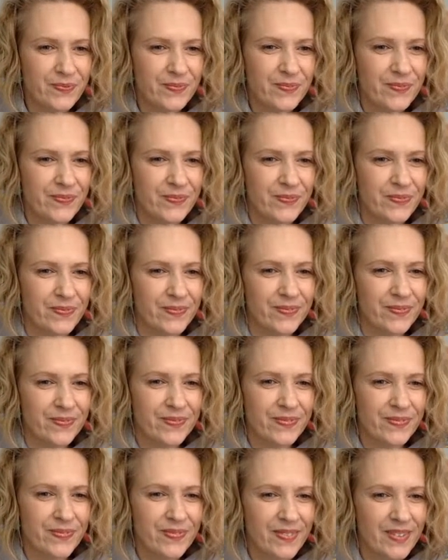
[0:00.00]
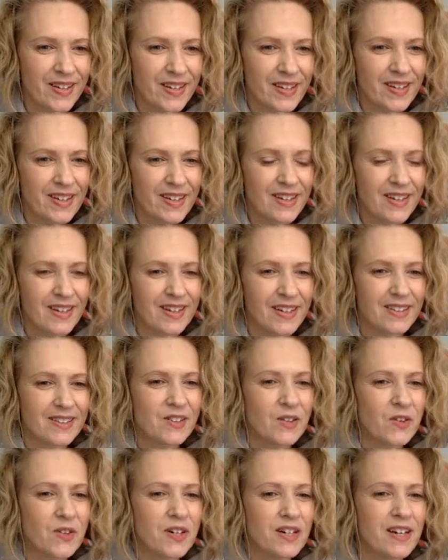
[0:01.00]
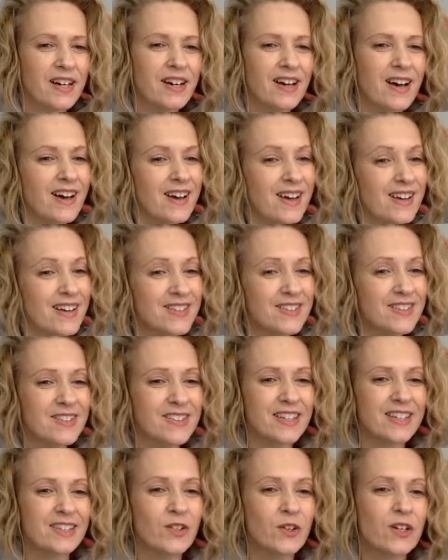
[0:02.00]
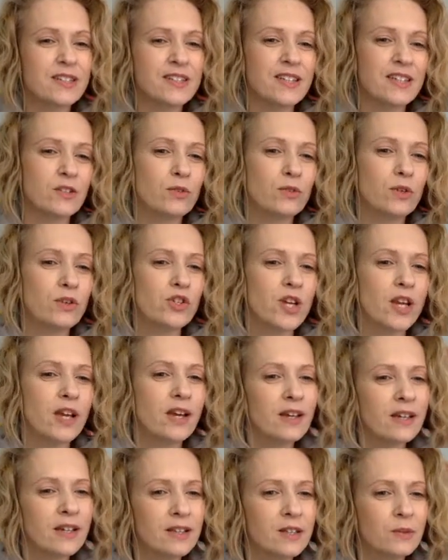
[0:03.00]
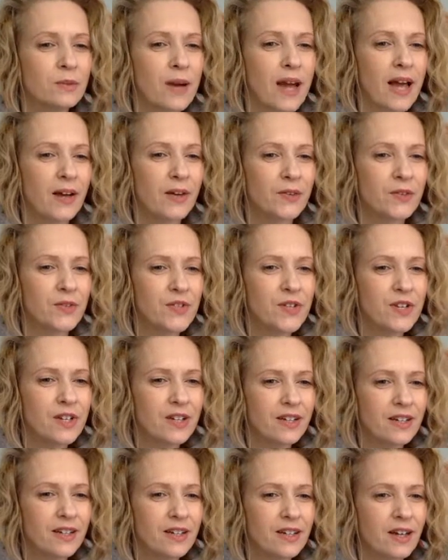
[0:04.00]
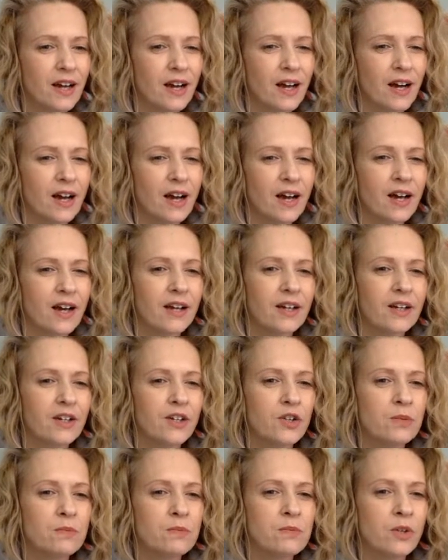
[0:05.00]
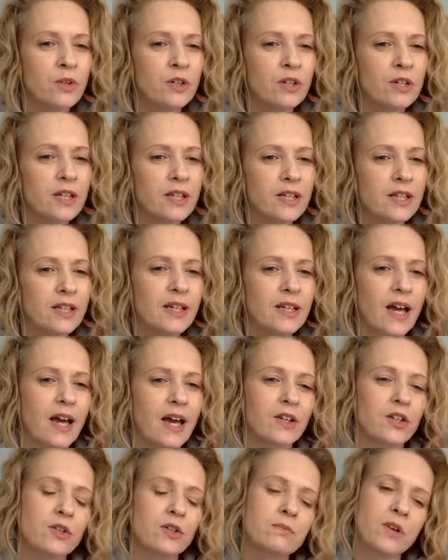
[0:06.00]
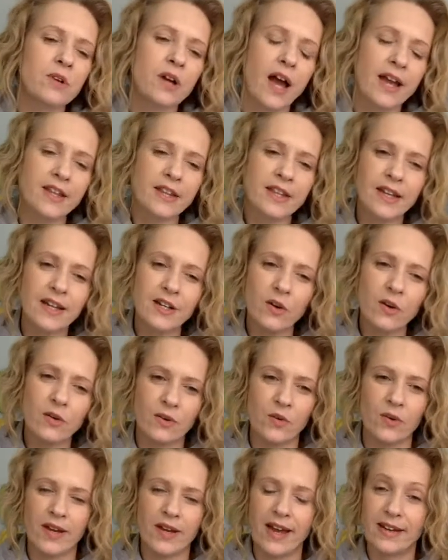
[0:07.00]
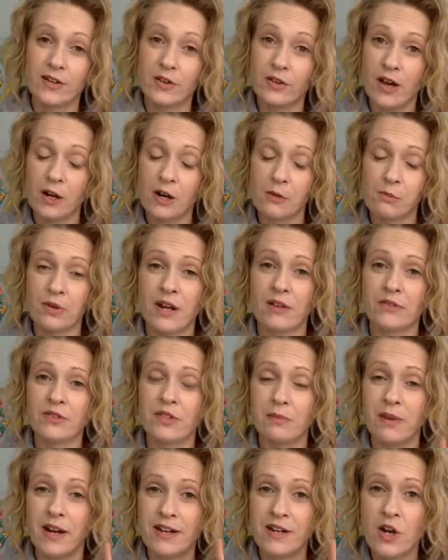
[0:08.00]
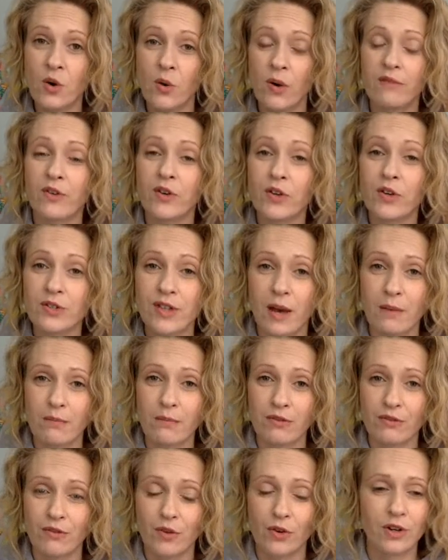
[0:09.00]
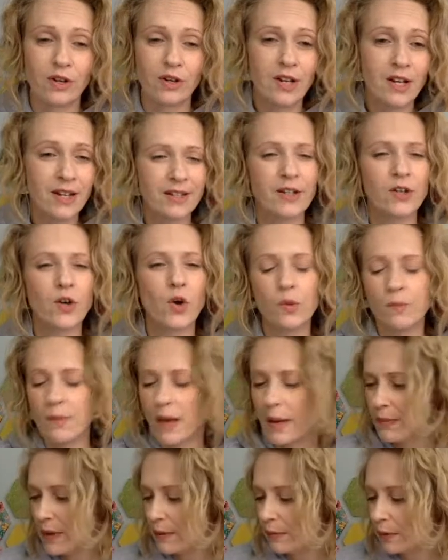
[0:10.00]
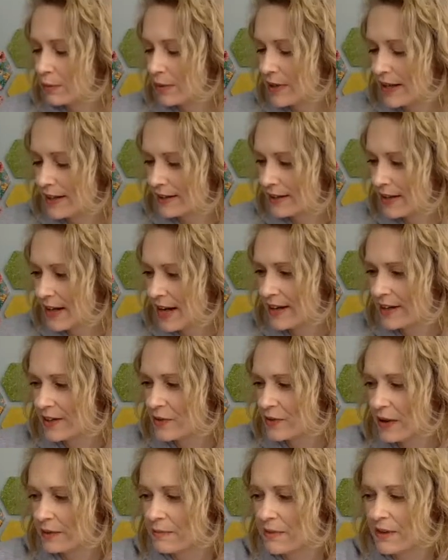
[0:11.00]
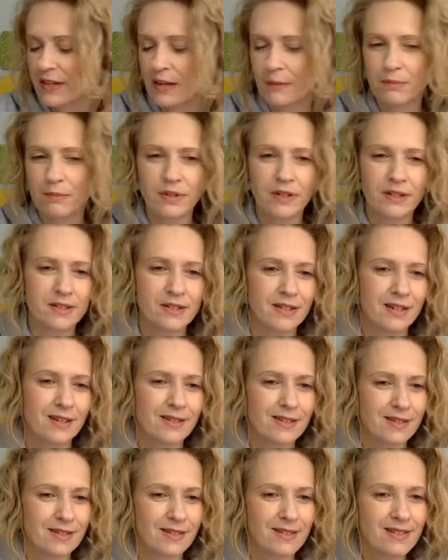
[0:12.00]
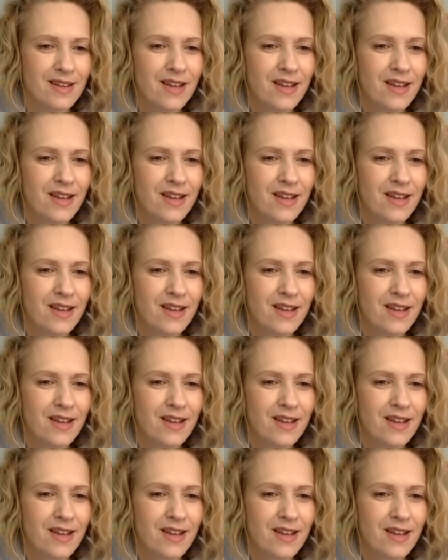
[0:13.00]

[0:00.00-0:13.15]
Hmm. And Laura, ah, interesting. Laura says, crocheting in the round. Agumurgi, agumur, I think I know, okay, I don't know how to pronounce it, but I know I've heard that before. Nicole might be able to uh, correct me on that pronunciation.